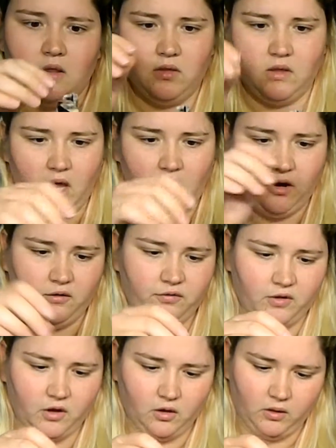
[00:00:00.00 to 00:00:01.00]
the
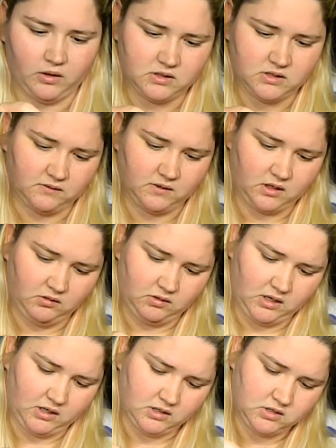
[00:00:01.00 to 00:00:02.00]
airflow and stuff that you
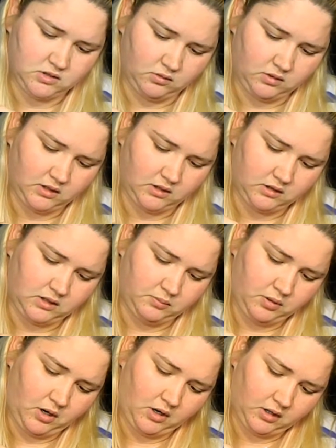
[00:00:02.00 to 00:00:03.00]
need to get the
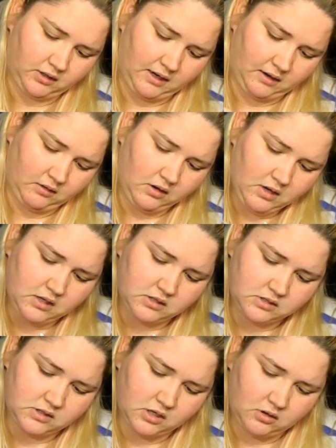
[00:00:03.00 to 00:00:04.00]
product out.
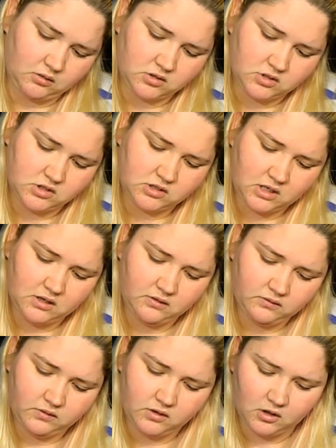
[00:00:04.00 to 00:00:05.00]
So just
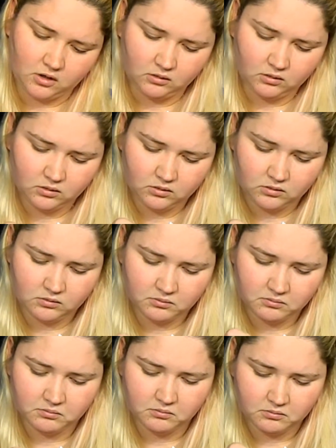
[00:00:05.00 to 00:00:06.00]
kind of,
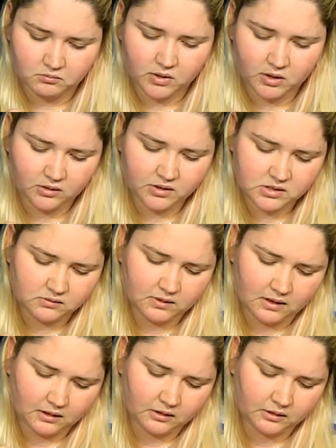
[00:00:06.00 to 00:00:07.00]
wiggle this
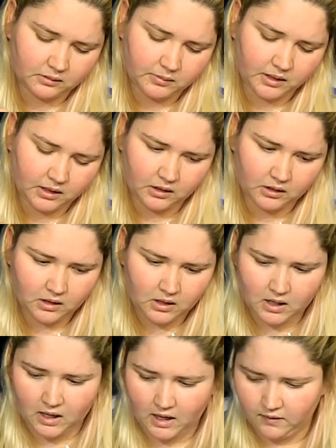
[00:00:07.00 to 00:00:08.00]
around a little bit,
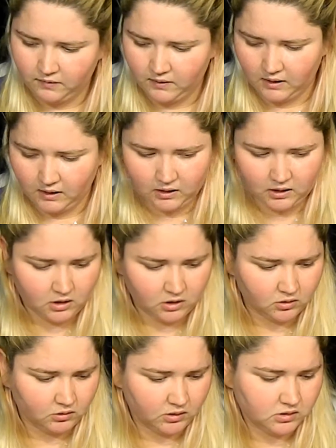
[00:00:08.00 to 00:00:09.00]
and then
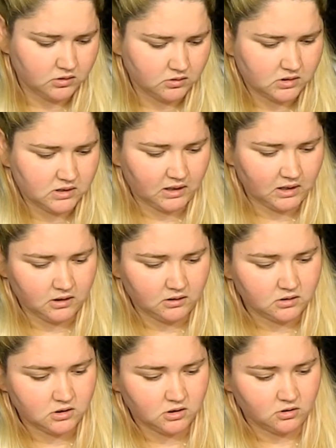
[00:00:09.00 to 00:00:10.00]
you're going to stick it
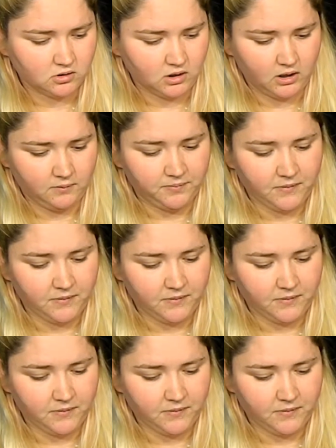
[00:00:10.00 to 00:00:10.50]
into your gun.